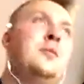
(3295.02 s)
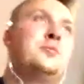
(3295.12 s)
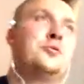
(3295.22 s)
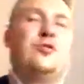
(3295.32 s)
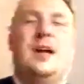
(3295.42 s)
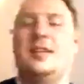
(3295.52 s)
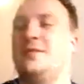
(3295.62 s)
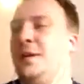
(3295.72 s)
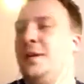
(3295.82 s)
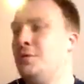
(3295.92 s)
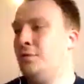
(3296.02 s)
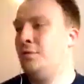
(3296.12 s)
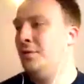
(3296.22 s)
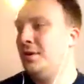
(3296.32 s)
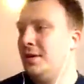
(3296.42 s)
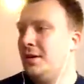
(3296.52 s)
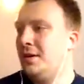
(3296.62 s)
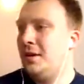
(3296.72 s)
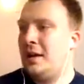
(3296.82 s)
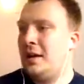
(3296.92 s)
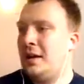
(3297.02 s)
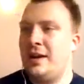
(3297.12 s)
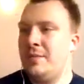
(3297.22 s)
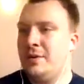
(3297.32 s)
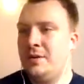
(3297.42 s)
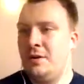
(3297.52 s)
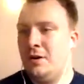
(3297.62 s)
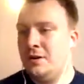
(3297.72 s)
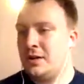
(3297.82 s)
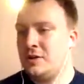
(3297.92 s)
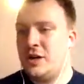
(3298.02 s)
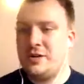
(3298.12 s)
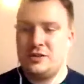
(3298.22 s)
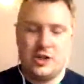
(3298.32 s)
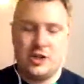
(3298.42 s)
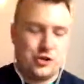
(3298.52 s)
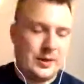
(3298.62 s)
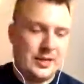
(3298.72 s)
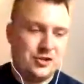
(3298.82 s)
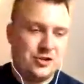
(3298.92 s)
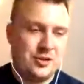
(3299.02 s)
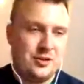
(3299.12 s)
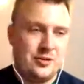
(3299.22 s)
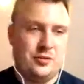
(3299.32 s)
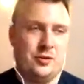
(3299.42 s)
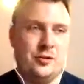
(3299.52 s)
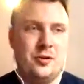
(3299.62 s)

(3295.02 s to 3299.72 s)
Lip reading: of transfers or a development on the Koscielny situation, or